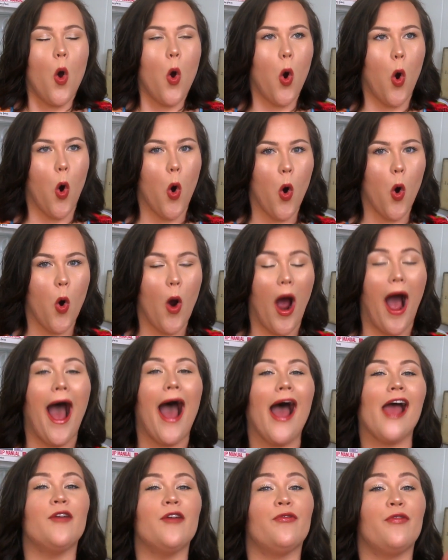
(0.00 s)
Whew,
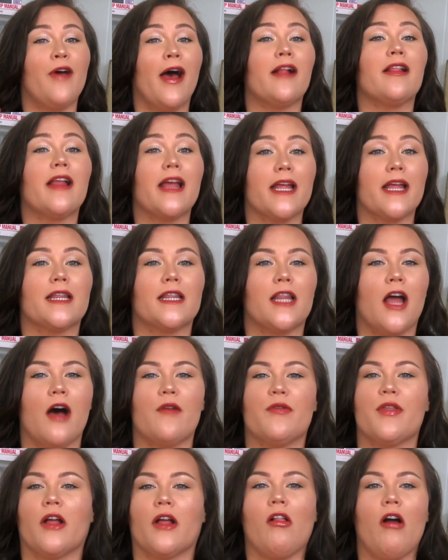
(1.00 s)
I fell in
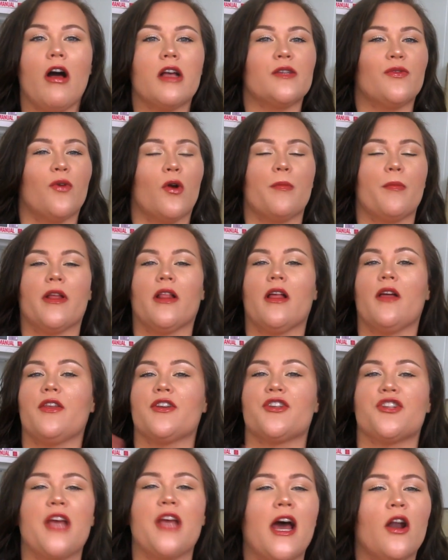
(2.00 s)
love. The gloss formula,
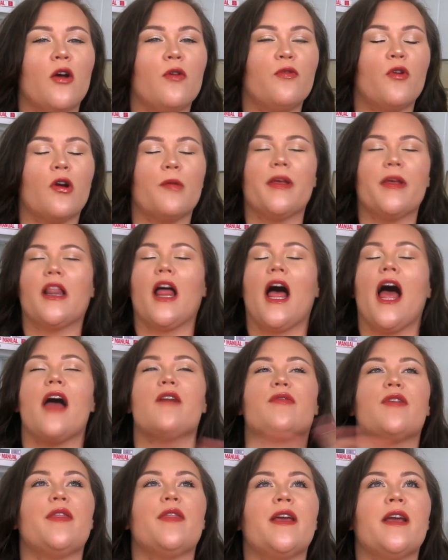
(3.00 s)
the shadow formula,
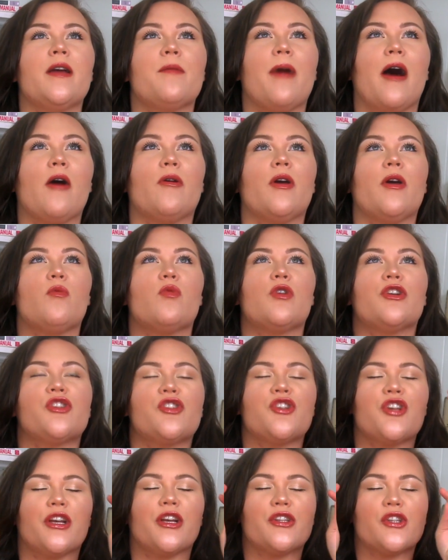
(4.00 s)
everything about it was
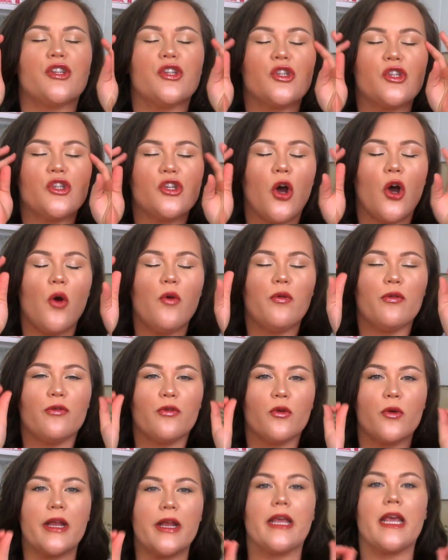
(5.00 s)
just so
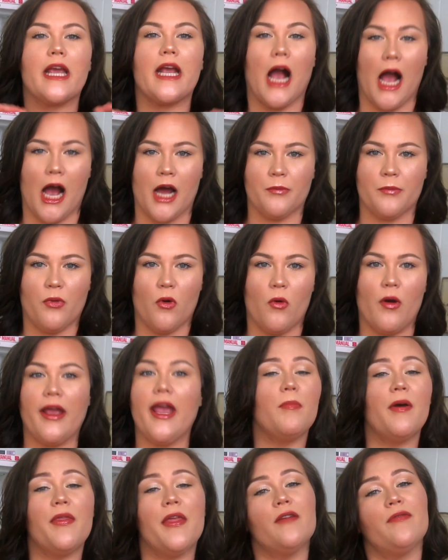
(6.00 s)
freaking on
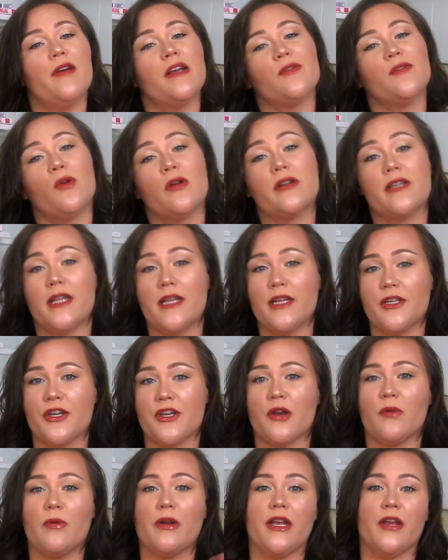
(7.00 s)
point. But then fast forward to this
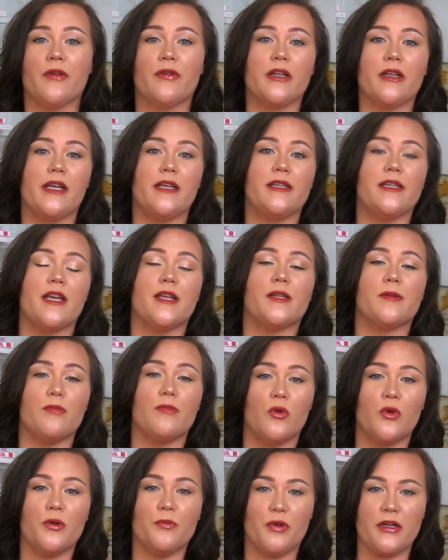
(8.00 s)
year when he released his
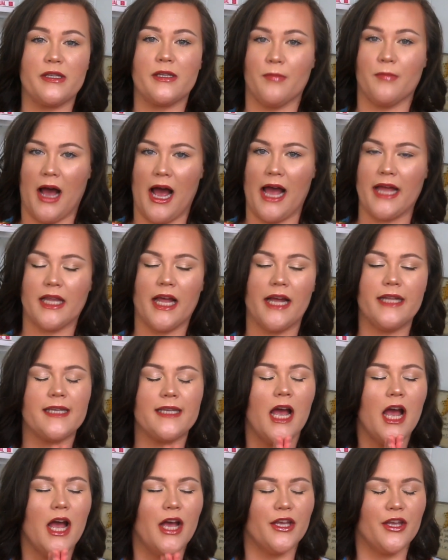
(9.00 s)
Moon Prism highlights.
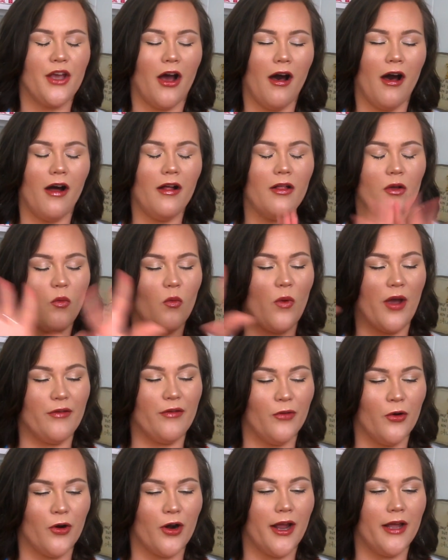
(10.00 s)
Y'all,
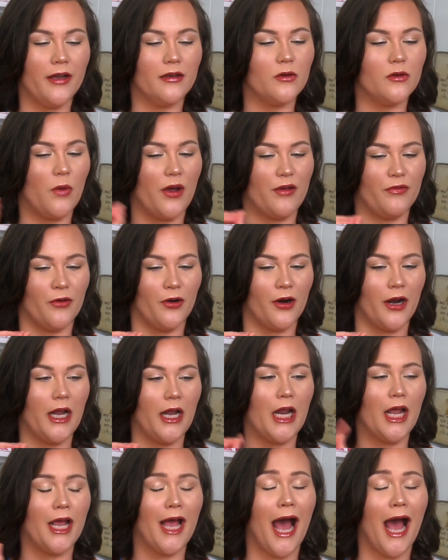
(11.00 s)
wait for it, wait for it.